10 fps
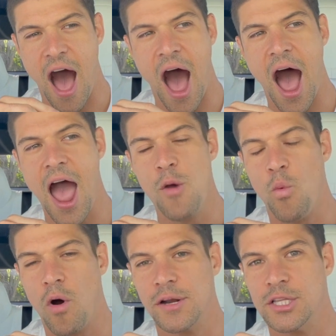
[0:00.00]
I
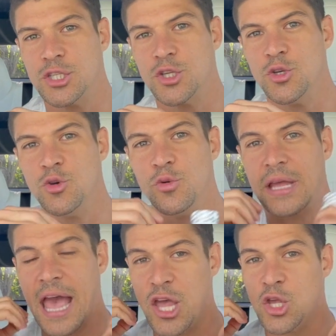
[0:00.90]
wanted to
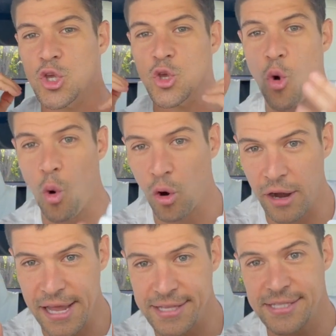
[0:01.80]
get your
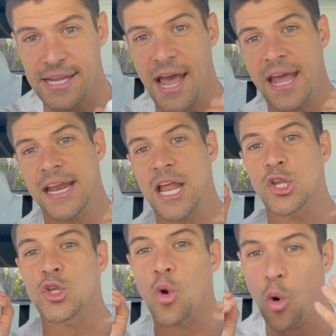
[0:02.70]
insight
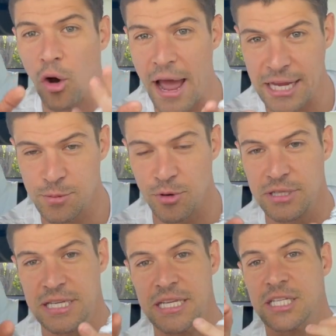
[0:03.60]
and your
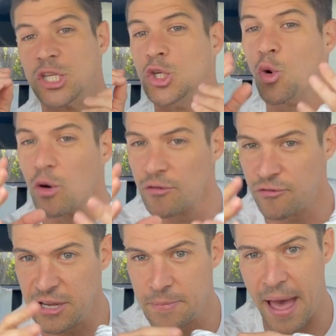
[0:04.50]
expertise and your
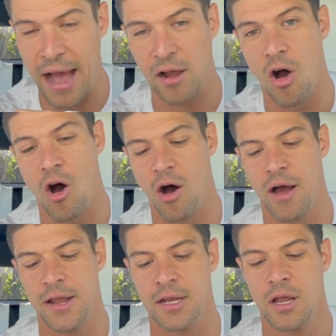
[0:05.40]
feedback
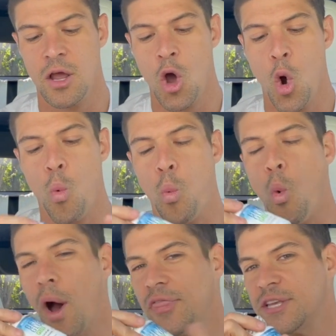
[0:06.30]
on
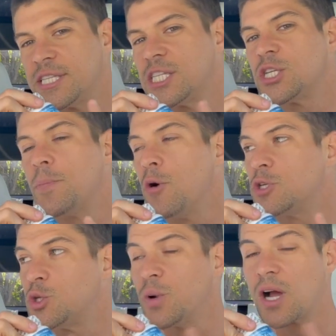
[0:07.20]
what this is
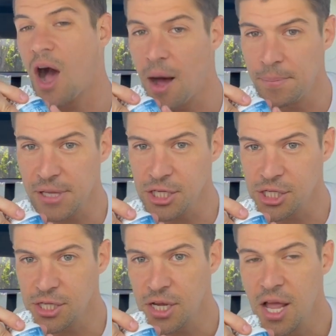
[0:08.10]
supposed to accomplish,